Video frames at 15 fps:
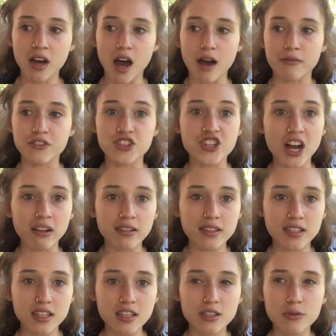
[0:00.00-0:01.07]
of
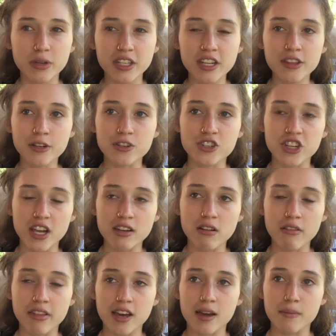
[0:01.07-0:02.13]
jealousy, you can either
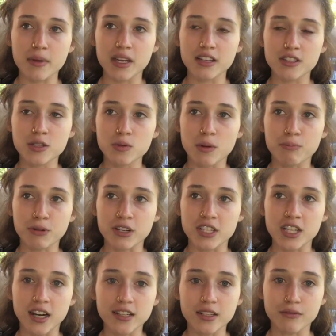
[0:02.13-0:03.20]
channel them into a
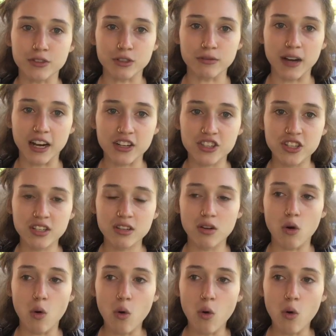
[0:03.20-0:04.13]
productive direction,